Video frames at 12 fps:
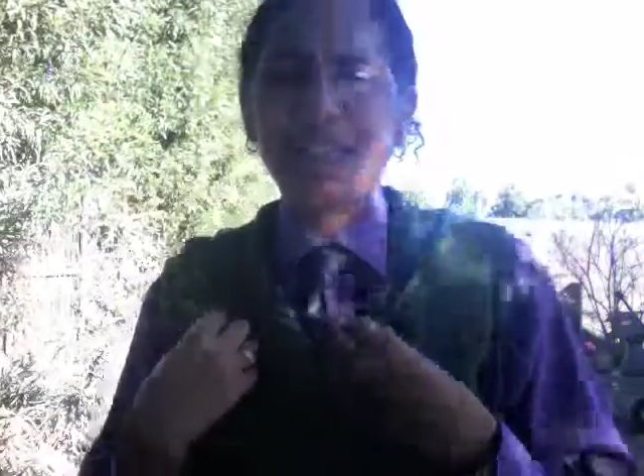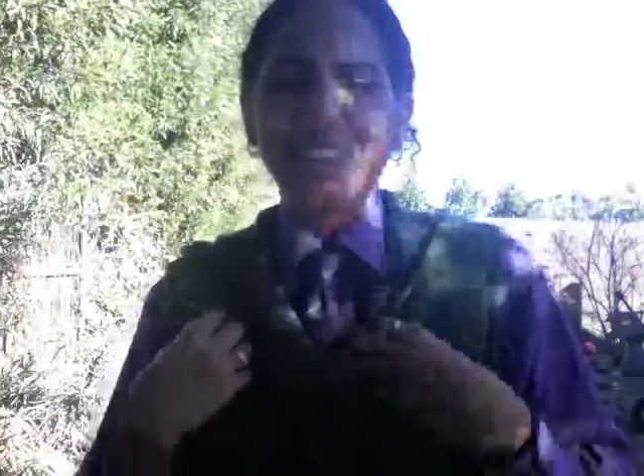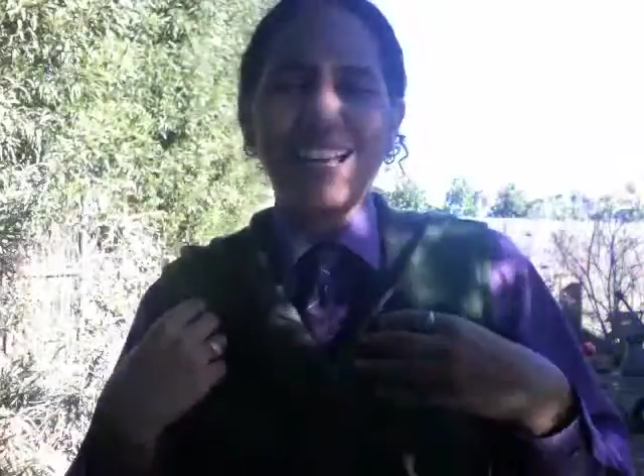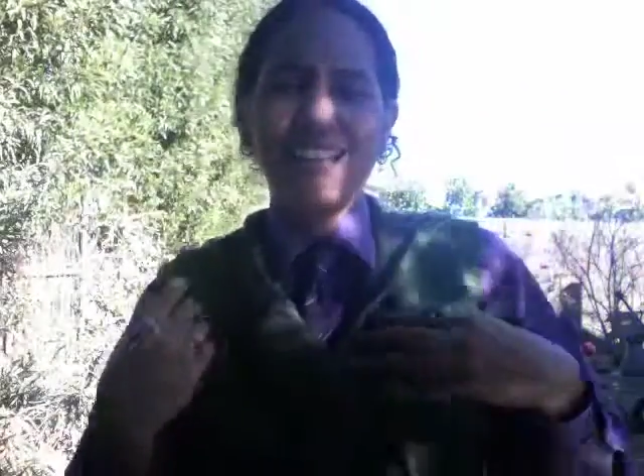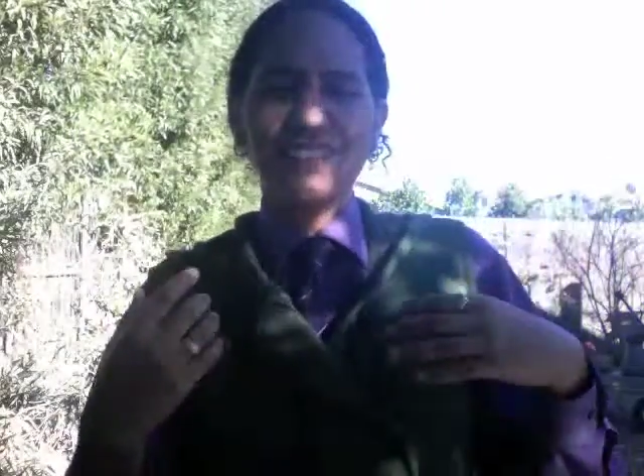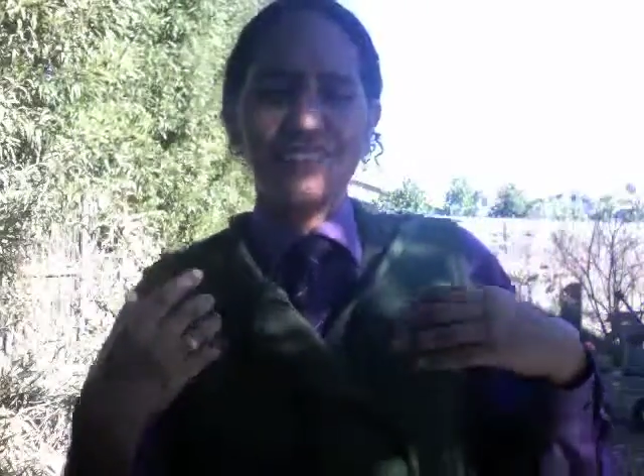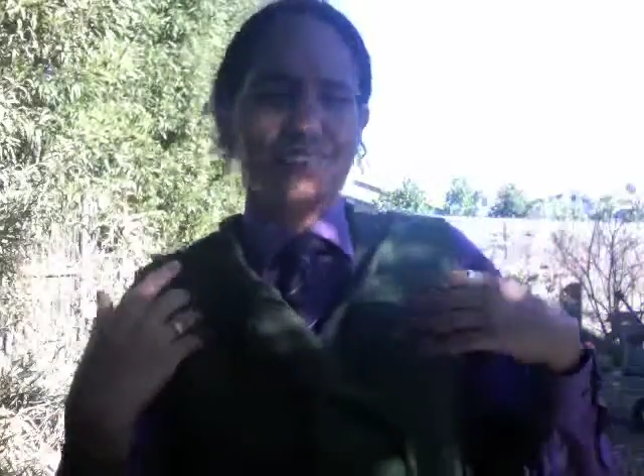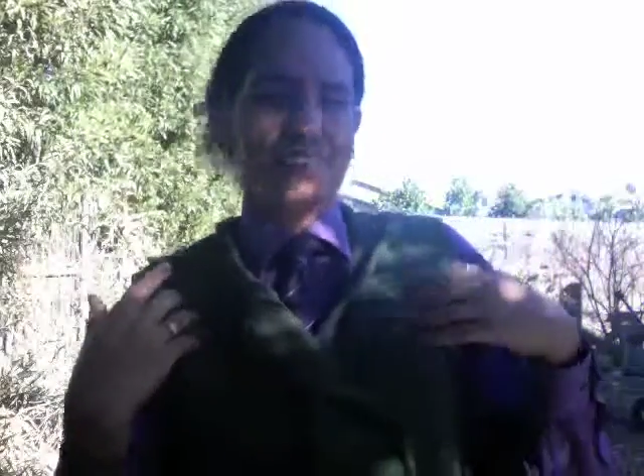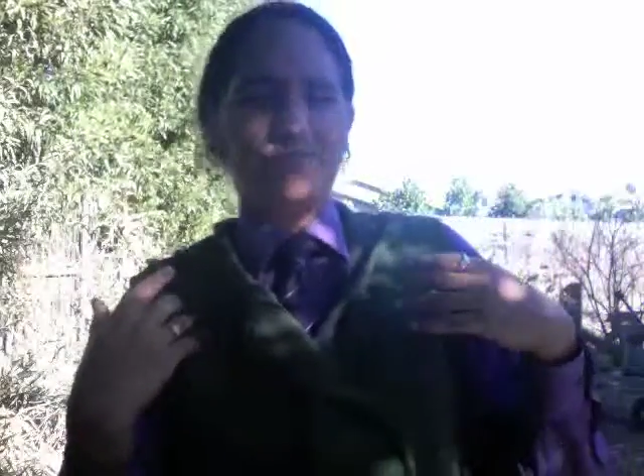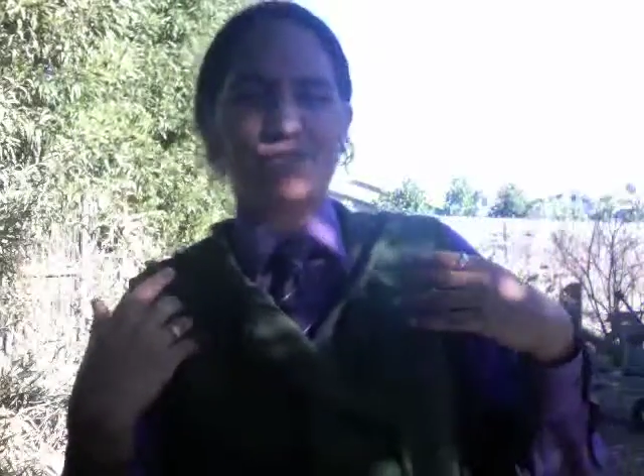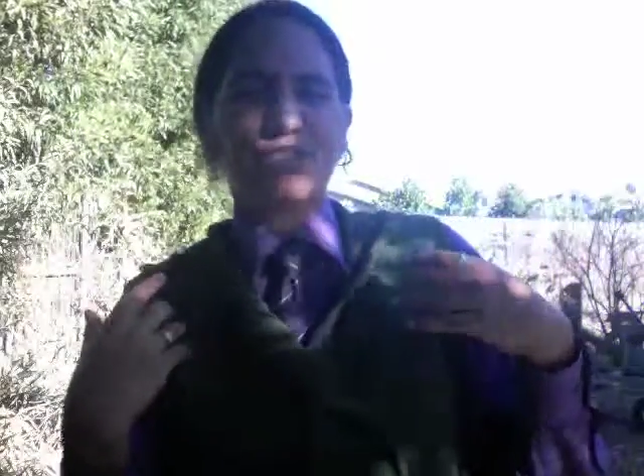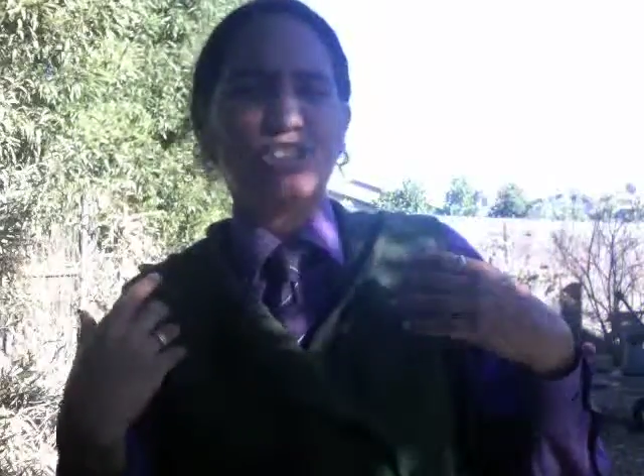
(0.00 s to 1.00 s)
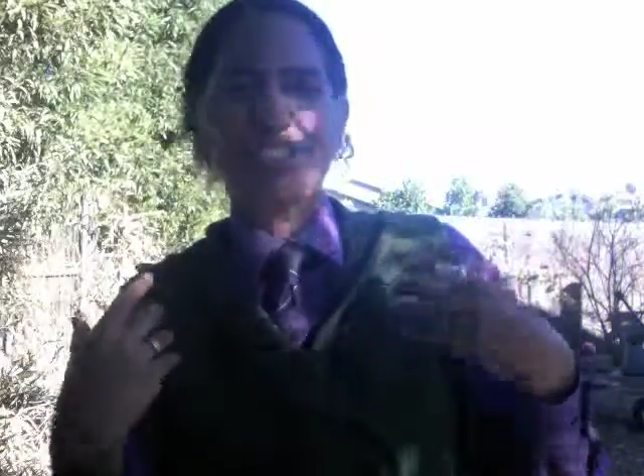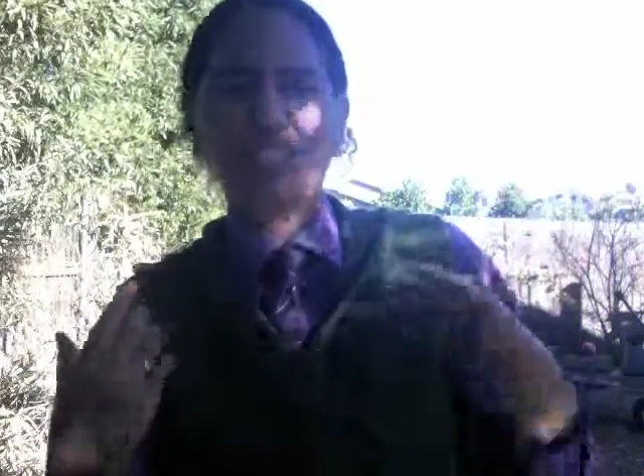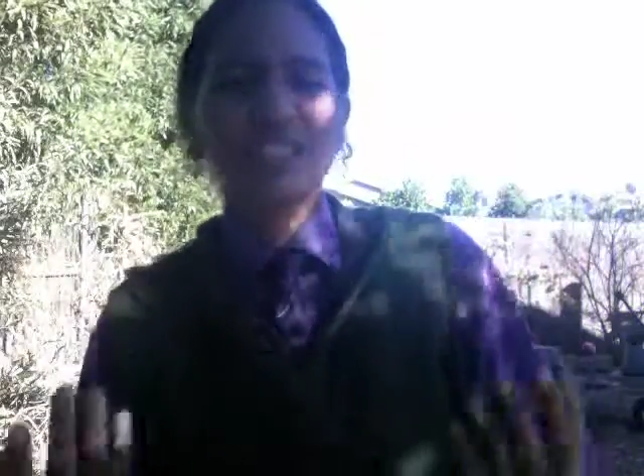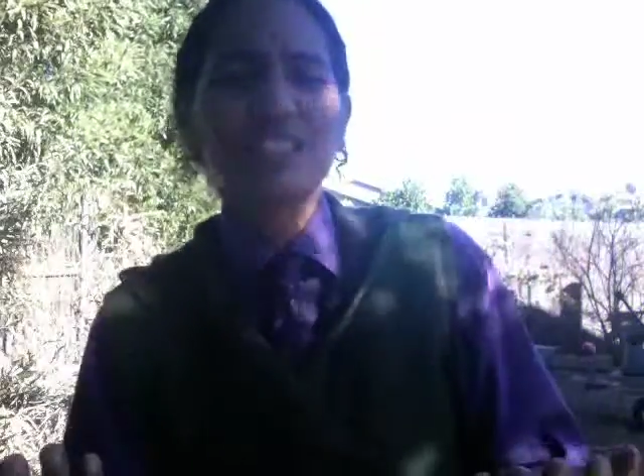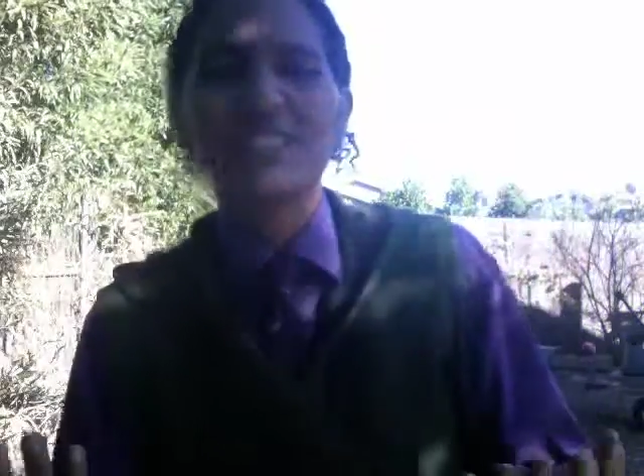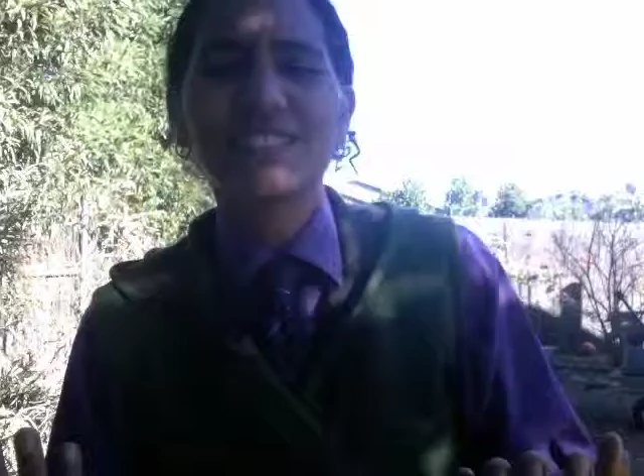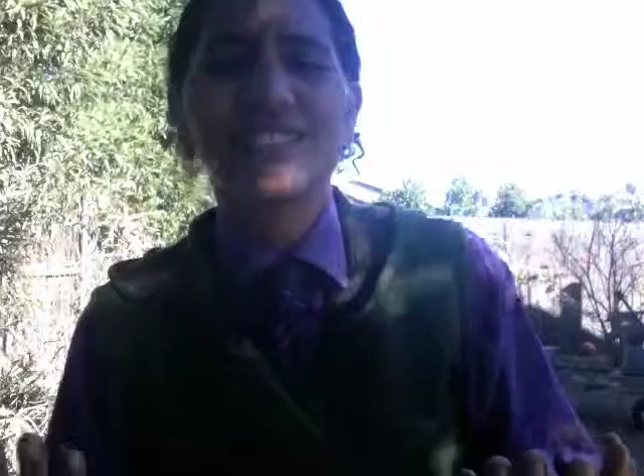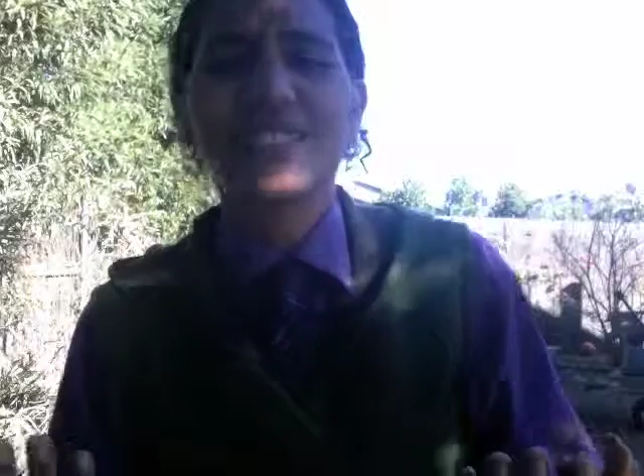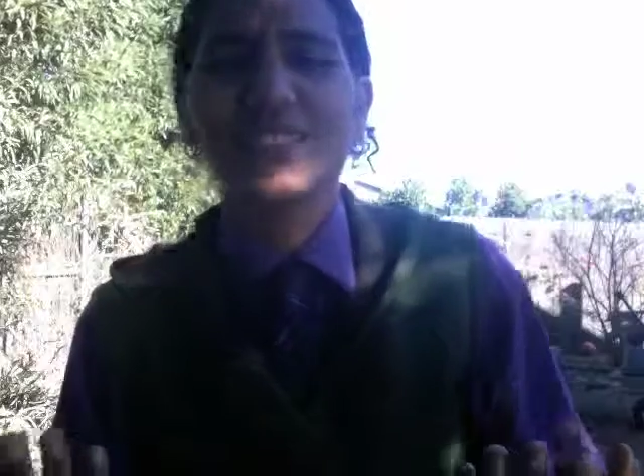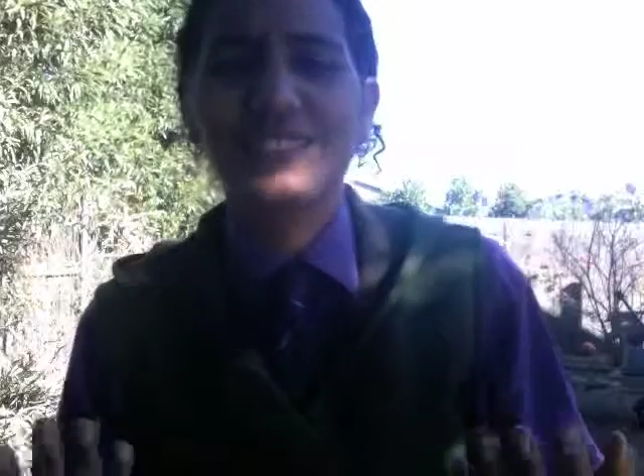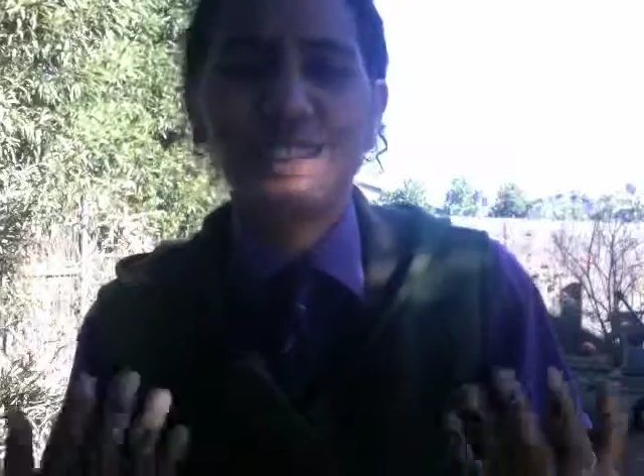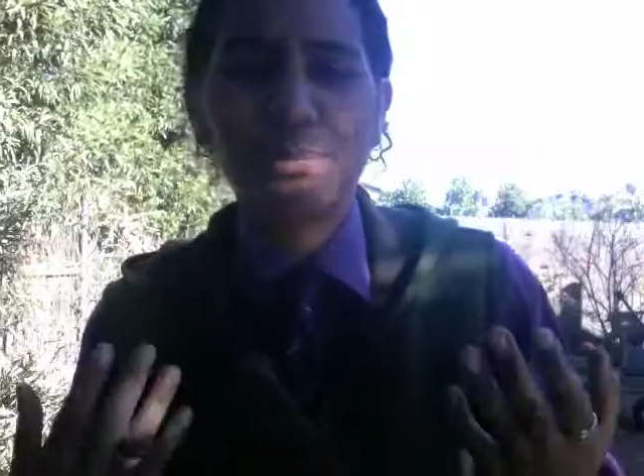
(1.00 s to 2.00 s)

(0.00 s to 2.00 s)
I died this ridiculous,